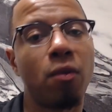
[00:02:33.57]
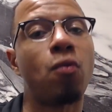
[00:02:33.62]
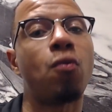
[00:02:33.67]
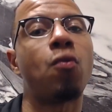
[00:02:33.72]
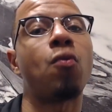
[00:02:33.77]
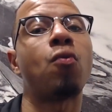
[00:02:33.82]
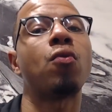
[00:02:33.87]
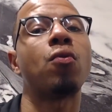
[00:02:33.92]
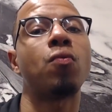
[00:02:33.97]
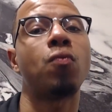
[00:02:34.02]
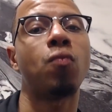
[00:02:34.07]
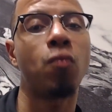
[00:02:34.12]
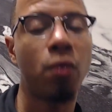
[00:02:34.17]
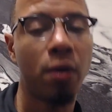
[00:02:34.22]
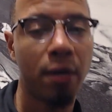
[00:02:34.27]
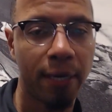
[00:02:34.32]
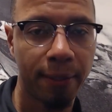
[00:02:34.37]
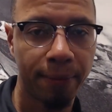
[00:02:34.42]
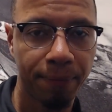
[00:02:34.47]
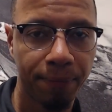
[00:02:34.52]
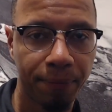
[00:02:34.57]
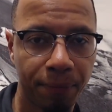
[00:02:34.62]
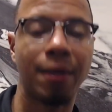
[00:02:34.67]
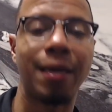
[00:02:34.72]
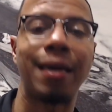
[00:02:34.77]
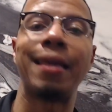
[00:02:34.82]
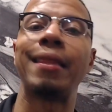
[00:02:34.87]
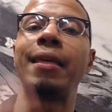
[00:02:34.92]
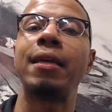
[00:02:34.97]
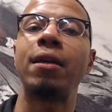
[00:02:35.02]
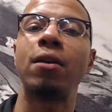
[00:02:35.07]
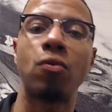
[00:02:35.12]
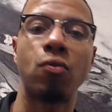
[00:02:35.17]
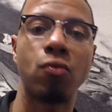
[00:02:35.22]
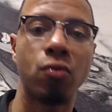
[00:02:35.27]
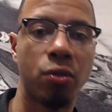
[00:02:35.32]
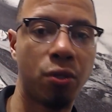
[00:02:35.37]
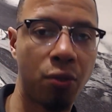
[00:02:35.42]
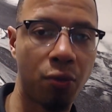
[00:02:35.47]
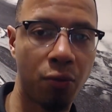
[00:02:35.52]
Core one and then
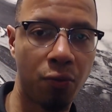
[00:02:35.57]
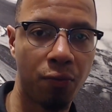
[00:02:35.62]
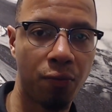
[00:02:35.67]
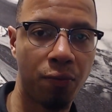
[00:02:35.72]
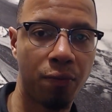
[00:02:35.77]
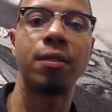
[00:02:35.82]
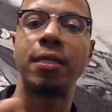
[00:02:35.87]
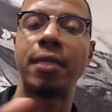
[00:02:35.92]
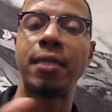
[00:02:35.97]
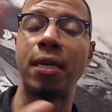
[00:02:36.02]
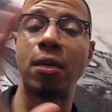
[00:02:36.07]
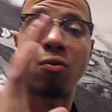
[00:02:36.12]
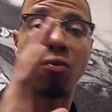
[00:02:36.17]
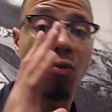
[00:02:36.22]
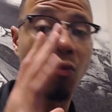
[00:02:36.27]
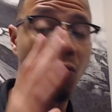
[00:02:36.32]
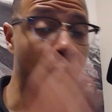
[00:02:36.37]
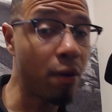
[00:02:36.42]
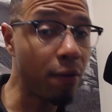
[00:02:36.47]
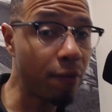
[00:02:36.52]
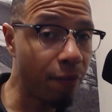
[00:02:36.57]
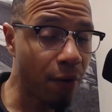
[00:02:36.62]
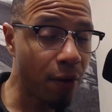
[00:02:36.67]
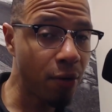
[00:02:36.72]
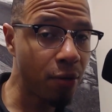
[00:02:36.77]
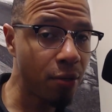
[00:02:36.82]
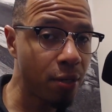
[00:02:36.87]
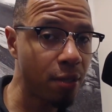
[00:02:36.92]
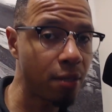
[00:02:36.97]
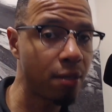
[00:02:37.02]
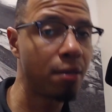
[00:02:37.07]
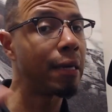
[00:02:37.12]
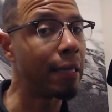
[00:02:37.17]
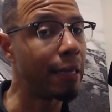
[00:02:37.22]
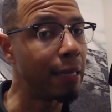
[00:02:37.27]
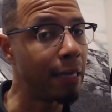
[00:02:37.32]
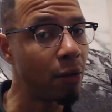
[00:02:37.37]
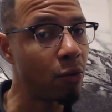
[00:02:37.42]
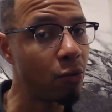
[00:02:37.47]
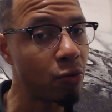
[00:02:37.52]
core two. Take core one first,
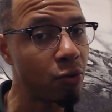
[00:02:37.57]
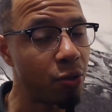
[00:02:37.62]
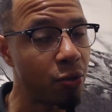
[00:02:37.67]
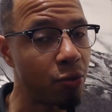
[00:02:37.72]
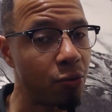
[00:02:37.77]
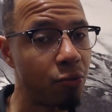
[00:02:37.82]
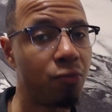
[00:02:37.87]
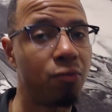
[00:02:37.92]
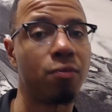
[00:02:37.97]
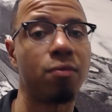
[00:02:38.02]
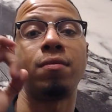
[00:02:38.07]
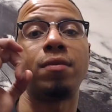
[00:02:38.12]
then core two.